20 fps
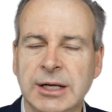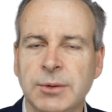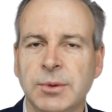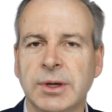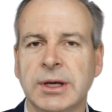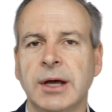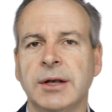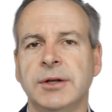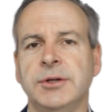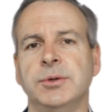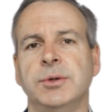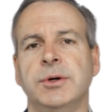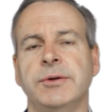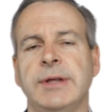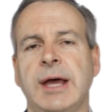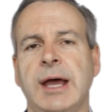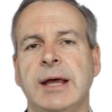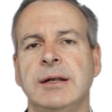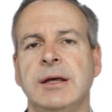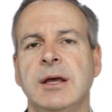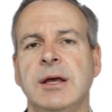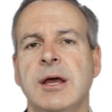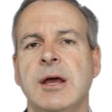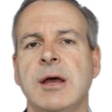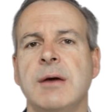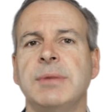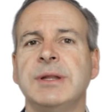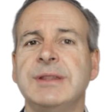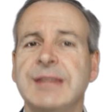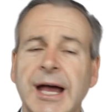we're going to do on that.
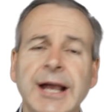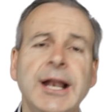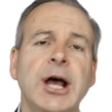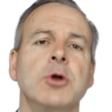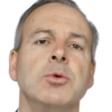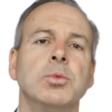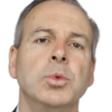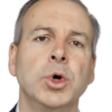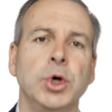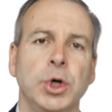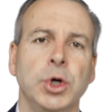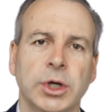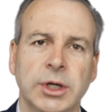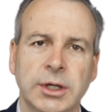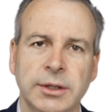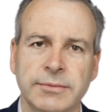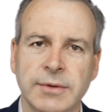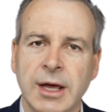But they don't work.